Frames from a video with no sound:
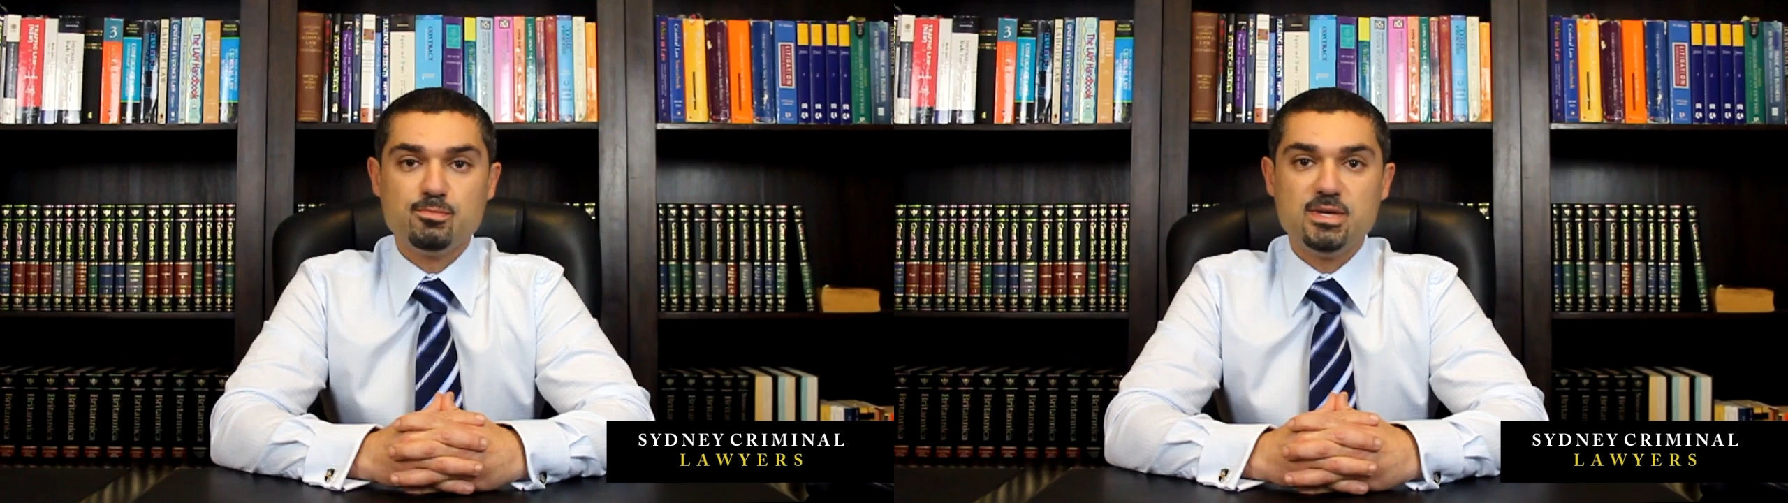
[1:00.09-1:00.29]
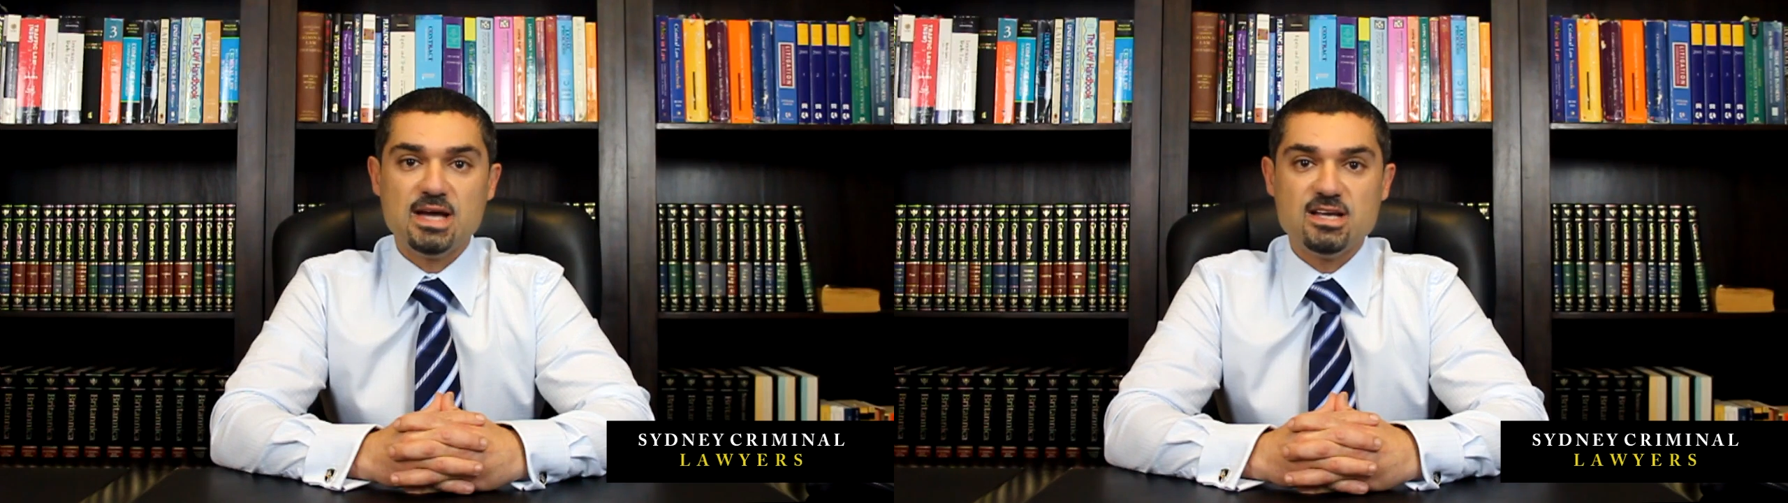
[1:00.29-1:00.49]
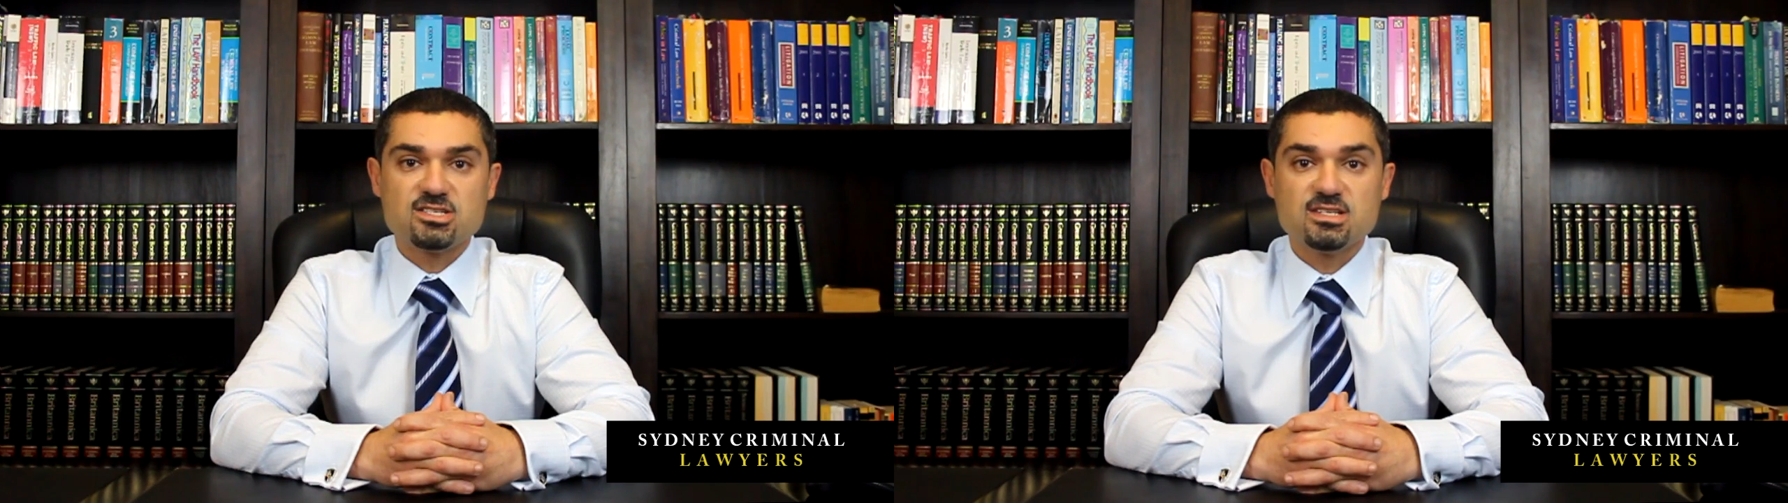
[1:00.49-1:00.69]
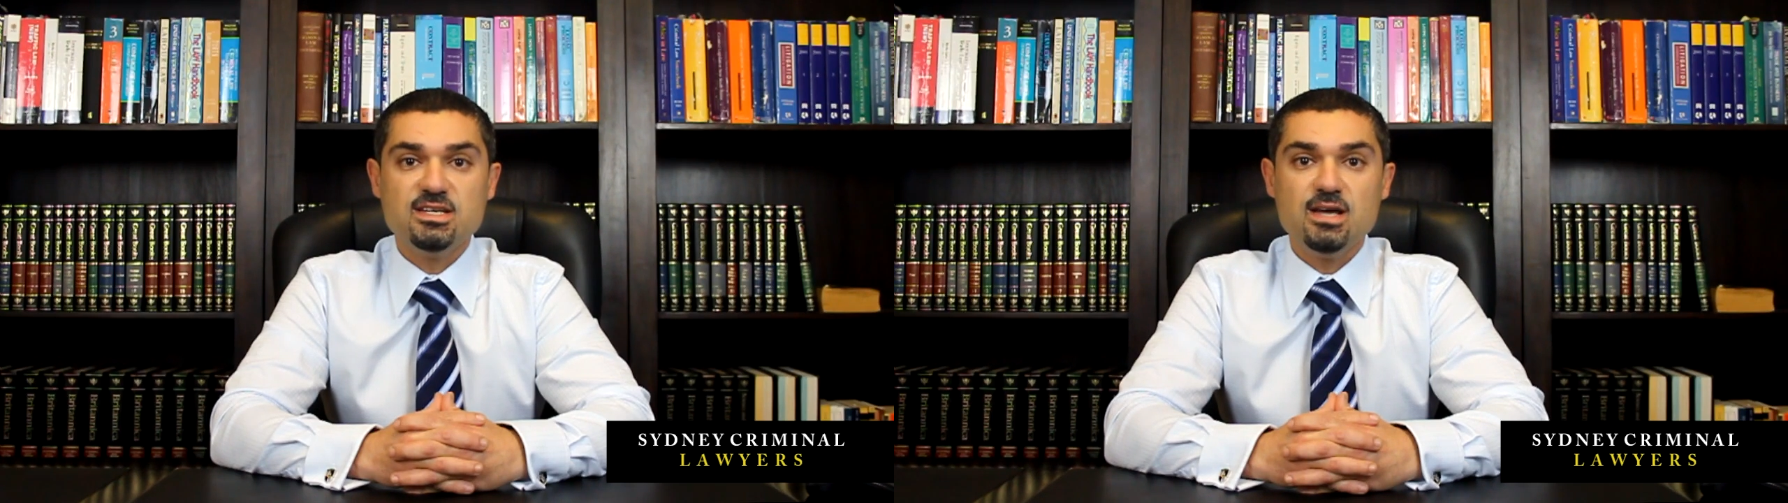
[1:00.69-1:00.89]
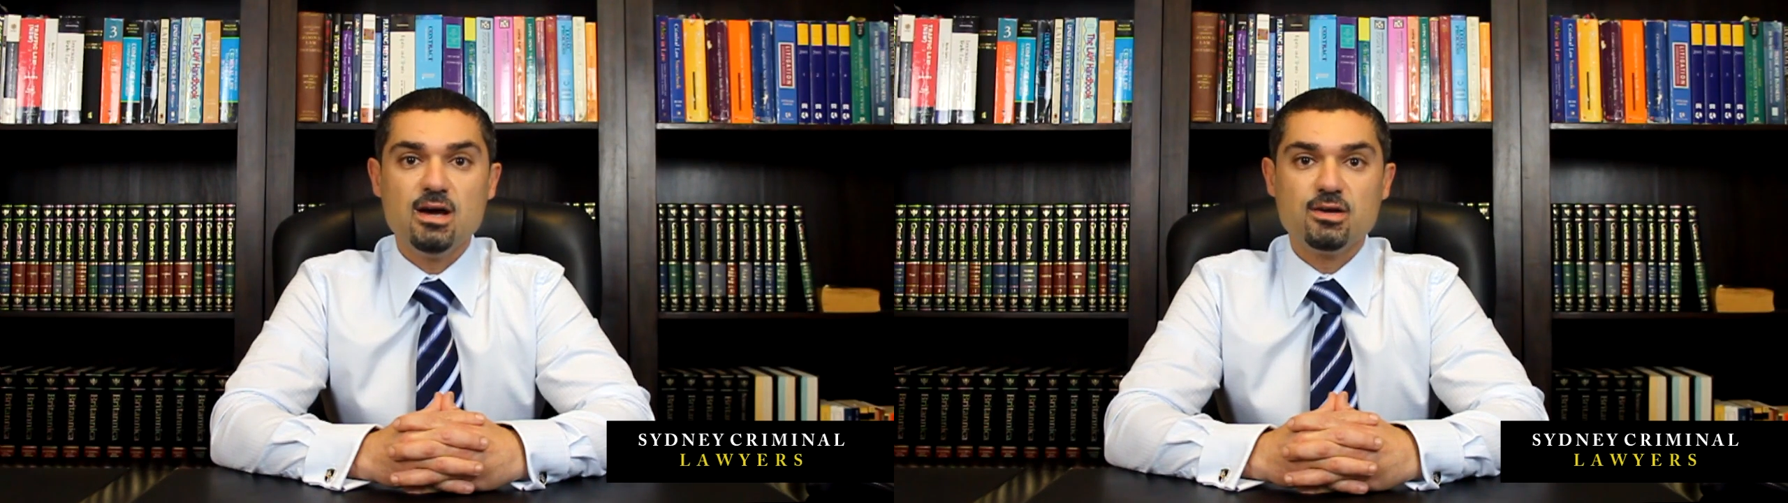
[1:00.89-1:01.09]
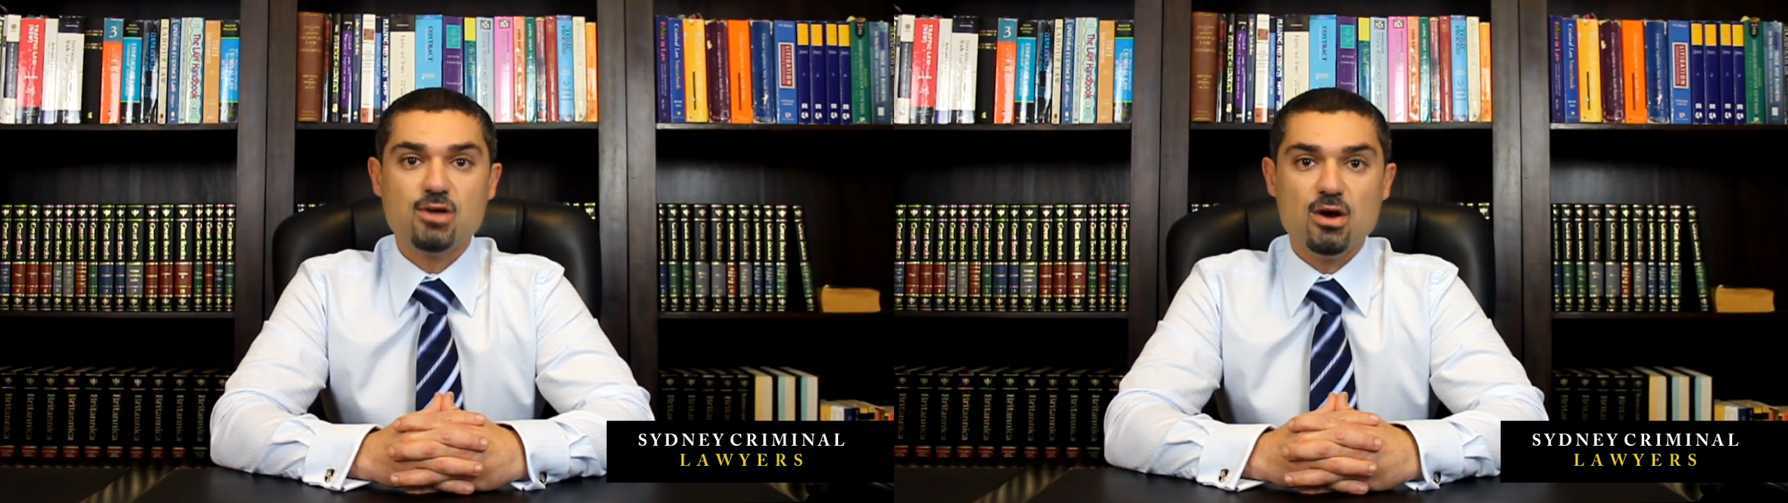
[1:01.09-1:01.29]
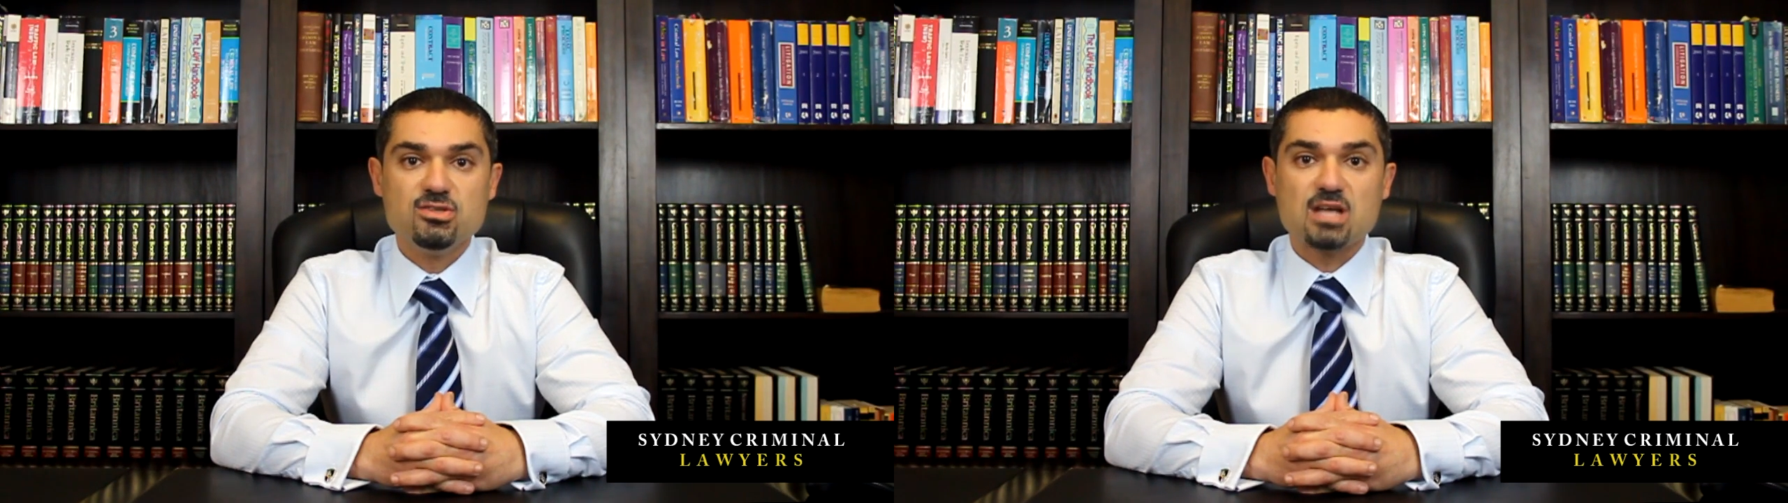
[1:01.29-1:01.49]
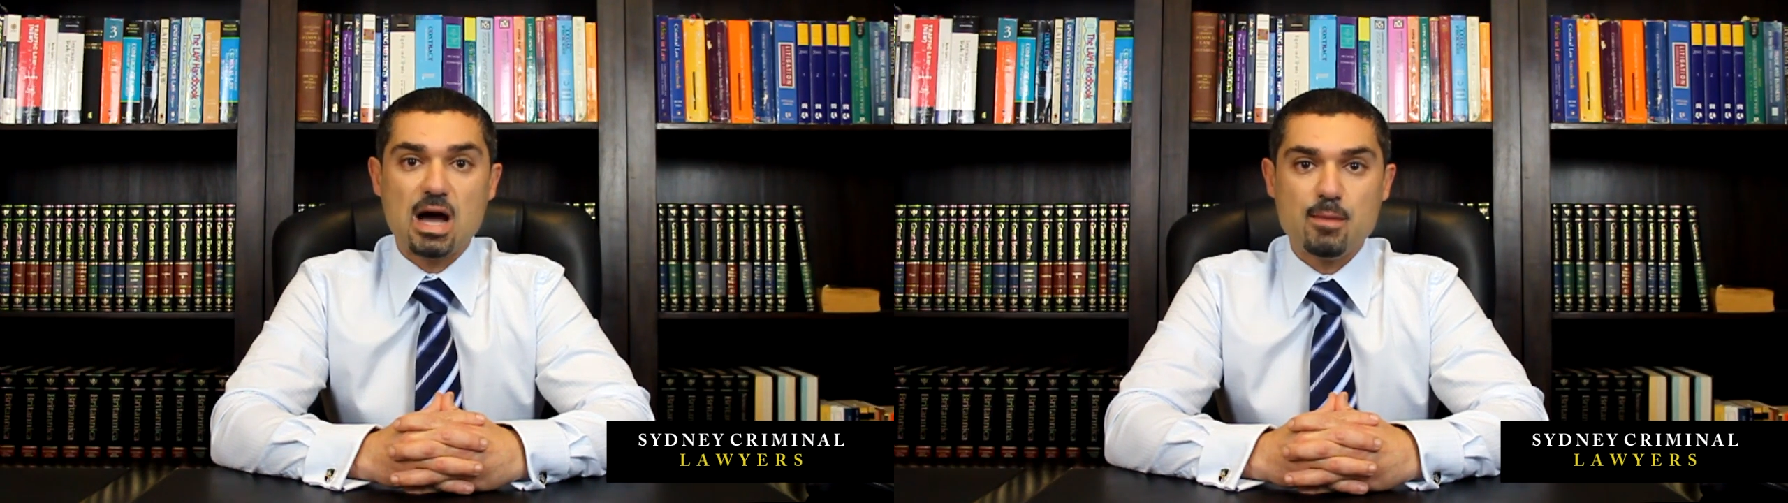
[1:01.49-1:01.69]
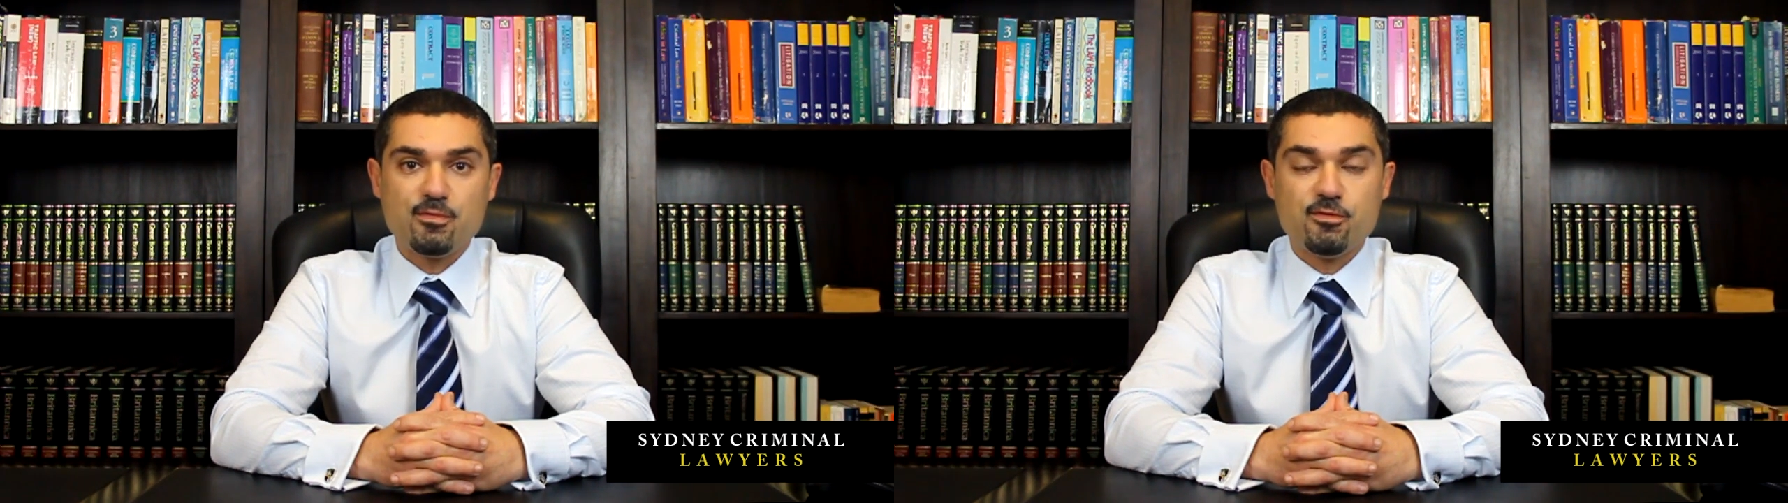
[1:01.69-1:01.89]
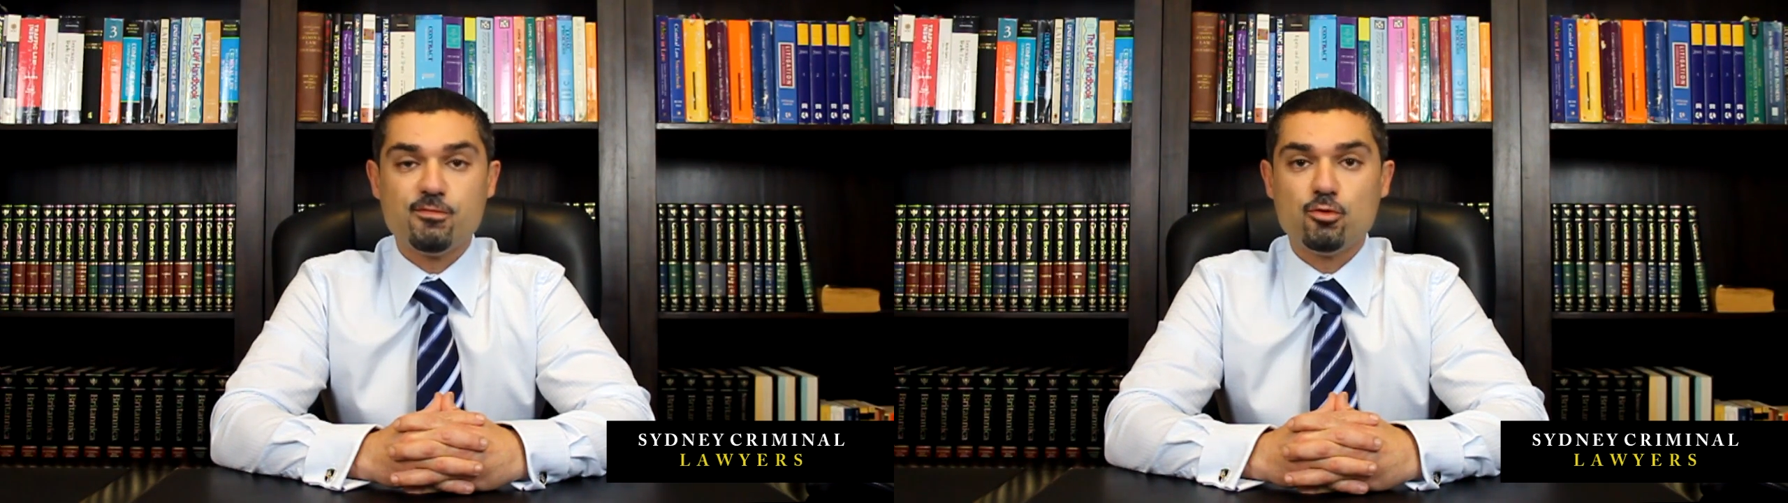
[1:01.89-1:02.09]
BAC, goes
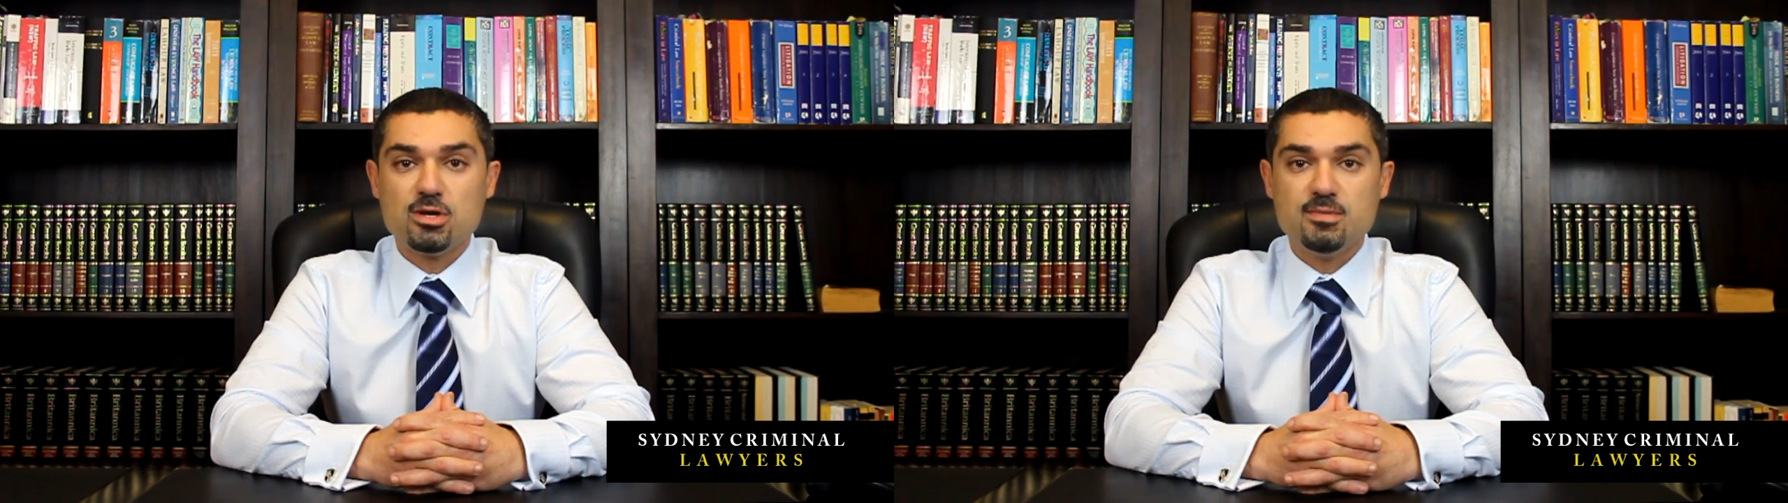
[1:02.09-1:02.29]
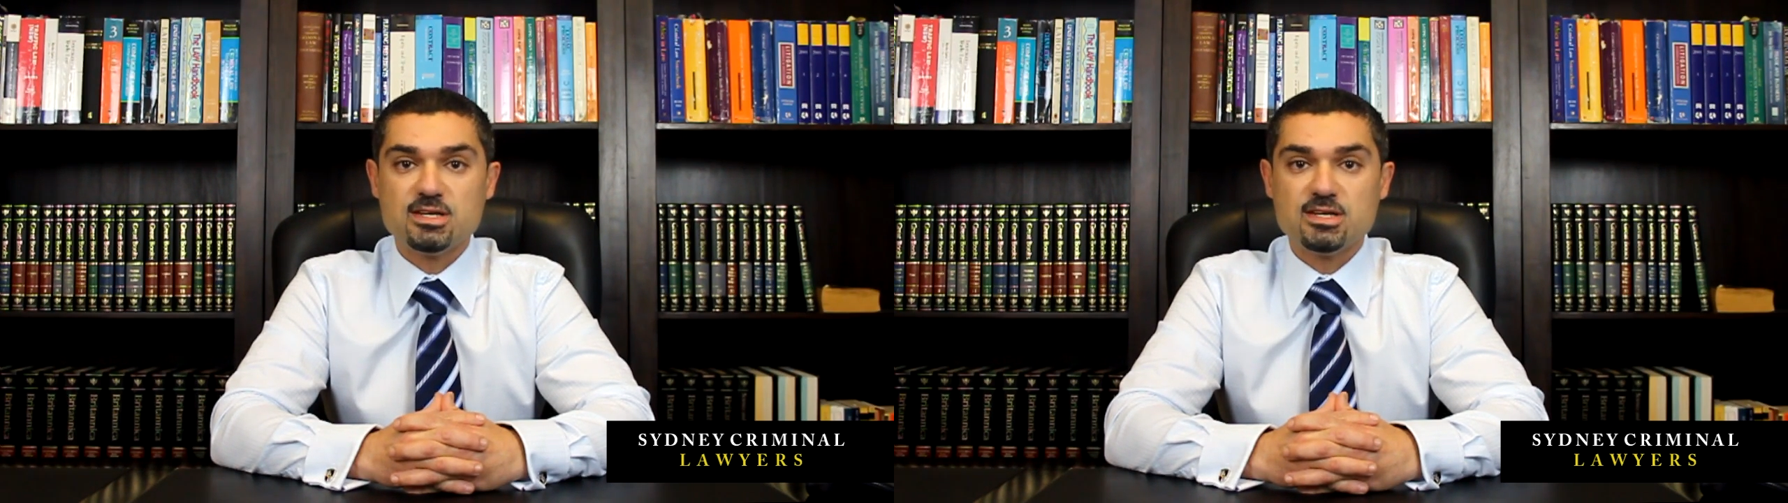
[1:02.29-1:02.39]
up for 40